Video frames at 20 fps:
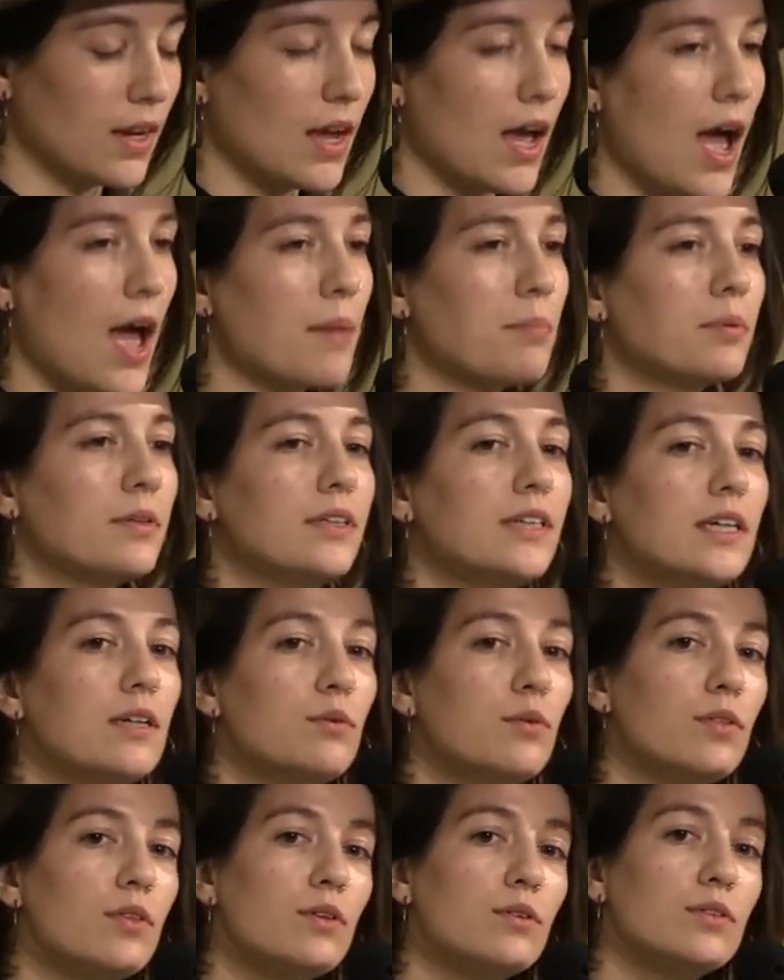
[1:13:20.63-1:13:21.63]
I plead
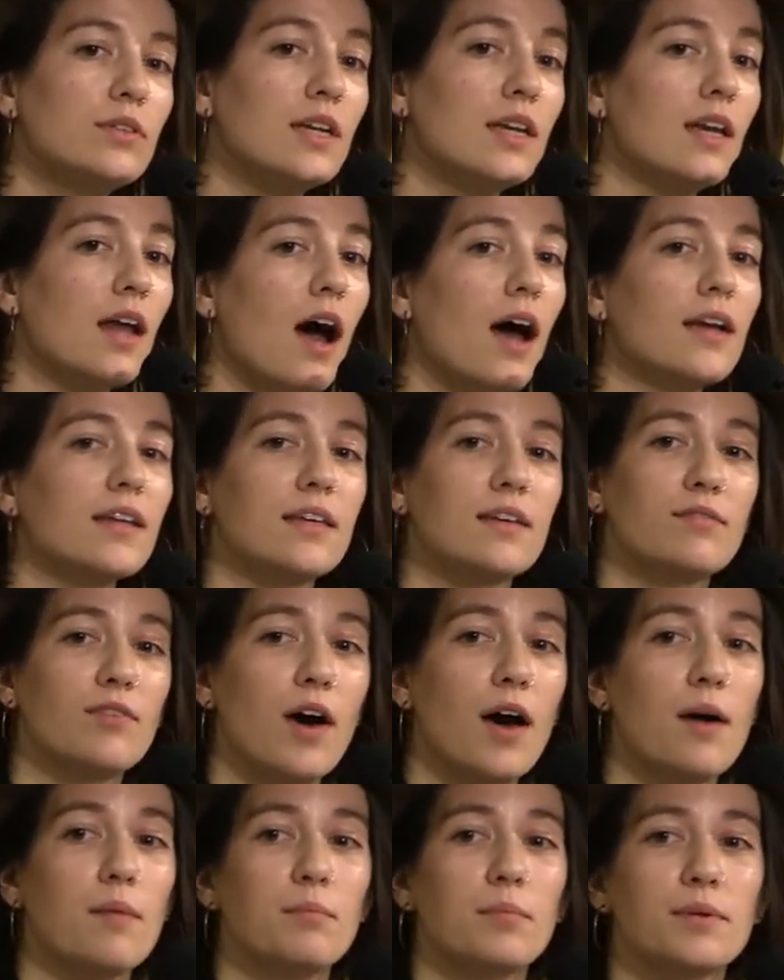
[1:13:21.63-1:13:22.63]
with you to not give
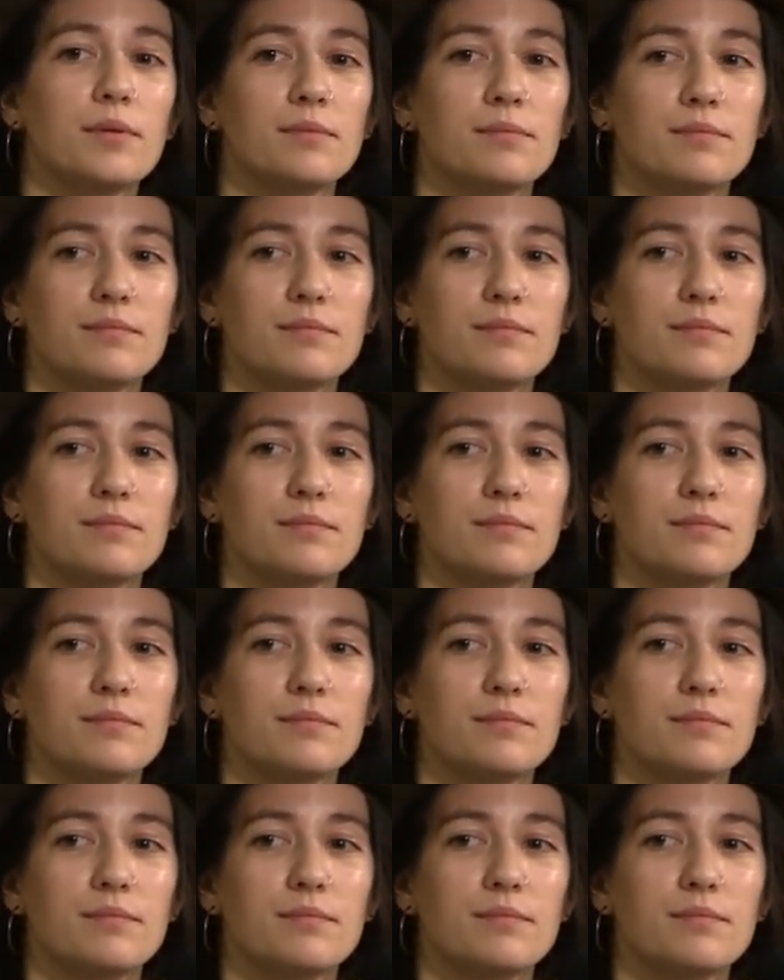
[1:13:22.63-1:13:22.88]
up.